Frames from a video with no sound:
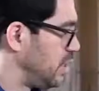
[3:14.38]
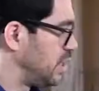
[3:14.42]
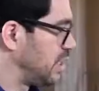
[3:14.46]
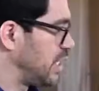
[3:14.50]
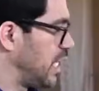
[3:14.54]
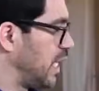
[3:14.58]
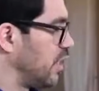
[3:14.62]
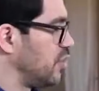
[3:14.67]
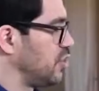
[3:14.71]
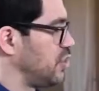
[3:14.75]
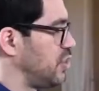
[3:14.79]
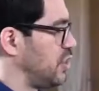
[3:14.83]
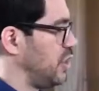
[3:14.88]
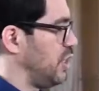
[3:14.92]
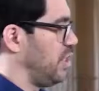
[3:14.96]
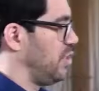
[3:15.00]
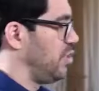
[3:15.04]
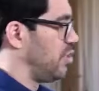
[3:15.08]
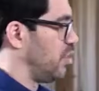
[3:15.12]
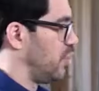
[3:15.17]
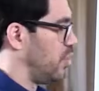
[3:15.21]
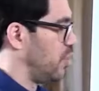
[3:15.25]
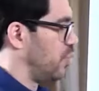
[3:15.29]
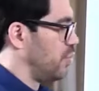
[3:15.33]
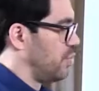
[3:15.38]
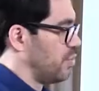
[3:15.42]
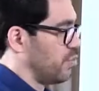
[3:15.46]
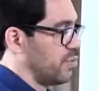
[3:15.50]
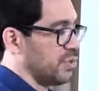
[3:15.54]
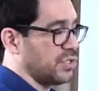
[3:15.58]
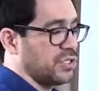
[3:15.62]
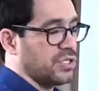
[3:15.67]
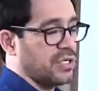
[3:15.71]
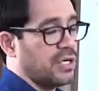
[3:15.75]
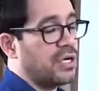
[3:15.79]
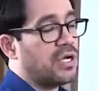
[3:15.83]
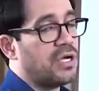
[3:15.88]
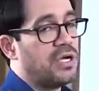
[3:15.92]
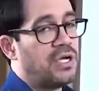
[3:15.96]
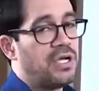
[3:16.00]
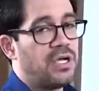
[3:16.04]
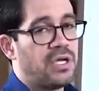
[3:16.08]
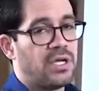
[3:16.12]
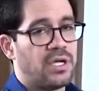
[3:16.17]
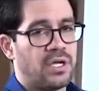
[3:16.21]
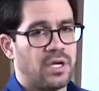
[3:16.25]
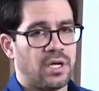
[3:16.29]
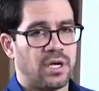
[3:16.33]
Scarcity, though, there was a
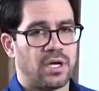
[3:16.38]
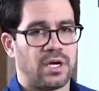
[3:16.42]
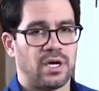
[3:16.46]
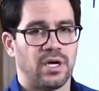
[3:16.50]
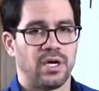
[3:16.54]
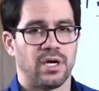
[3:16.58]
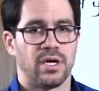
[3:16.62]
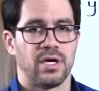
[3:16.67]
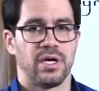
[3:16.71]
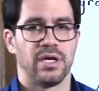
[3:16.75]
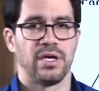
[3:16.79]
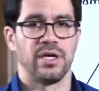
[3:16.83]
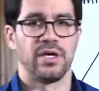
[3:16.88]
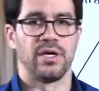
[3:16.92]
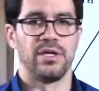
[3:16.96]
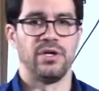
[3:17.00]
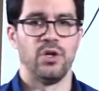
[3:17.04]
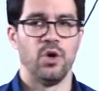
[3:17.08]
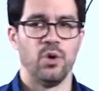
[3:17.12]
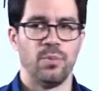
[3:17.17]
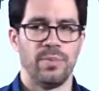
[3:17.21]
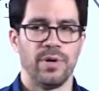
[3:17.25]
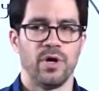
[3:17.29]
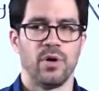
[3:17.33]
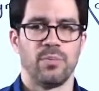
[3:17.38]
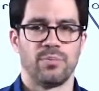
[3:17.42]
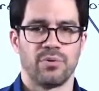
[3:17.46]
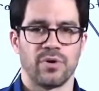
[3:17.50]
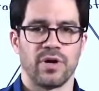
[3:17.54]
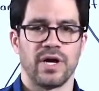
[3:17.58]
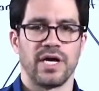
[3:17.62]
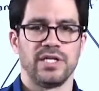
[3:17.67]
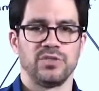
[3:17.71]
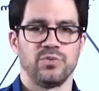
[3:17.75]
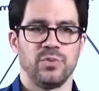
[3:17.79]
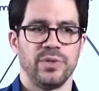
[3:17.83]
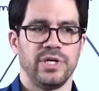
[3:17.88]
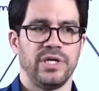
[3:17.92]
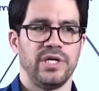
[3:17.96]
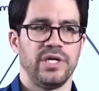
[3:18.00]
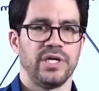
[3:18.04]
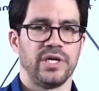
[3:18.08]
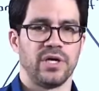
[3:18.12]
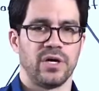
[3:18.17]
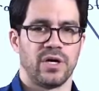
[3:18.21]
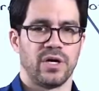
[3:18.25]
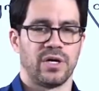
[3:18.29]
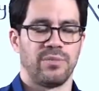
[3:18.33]
Nobel Prize
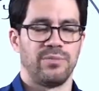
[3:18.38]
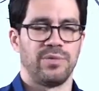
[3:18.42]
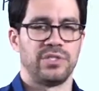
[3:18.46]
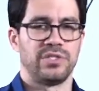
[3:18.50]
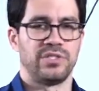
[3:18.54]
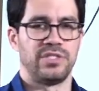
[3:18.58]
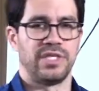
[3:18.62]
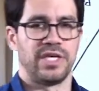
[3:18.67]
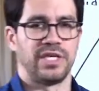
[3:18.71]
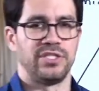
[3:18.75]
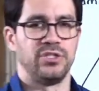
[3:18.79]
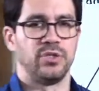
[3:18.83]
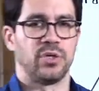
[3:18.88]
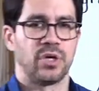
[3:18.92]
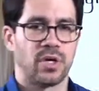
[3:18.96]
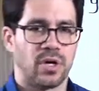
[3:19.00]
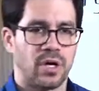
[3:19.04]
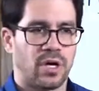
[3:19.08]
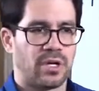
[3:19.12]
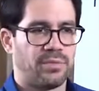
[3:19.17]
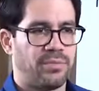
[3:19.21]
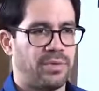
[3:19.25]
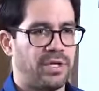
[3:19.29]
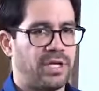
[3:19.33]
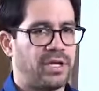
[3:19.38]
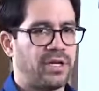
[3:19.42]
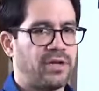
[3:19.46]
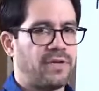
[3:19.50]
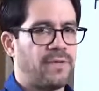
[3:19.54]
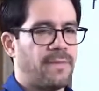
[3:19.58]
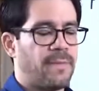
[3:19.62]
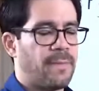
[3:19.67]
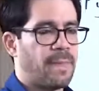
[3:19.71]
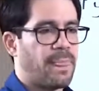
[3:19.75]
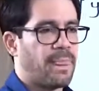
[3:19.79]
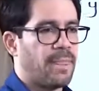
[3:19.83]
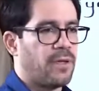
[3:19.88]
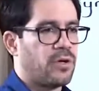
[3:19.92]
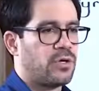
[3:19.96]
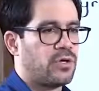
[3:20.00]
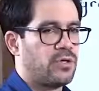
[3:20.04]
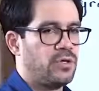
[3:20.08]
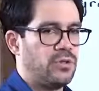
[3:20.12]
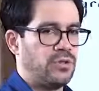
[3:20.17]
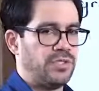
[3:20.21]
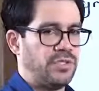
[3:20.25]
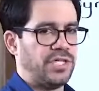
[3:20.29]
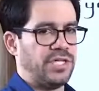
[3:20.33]
winning economist, Daniel Kahneman,
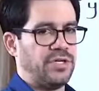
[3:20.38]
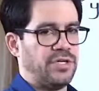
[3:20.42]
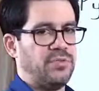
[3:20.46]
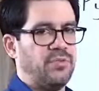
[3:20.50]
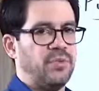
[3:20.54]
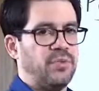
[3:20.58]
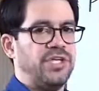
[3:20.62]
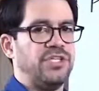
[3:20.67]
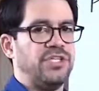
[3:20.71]
who did